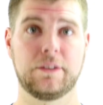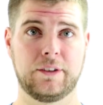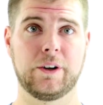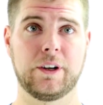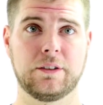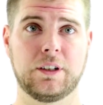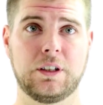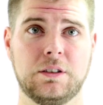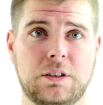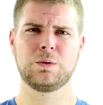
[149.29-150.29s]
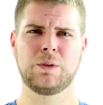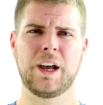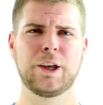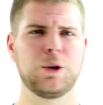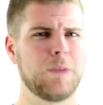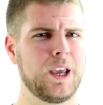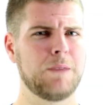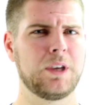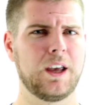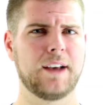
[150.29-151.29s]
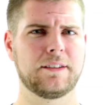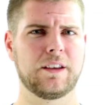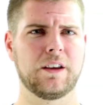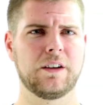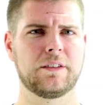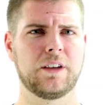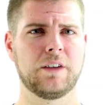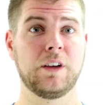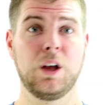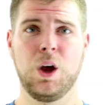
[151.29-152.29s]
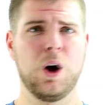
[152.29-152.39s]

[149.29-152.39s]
Seriously. Now you may be asking yourself,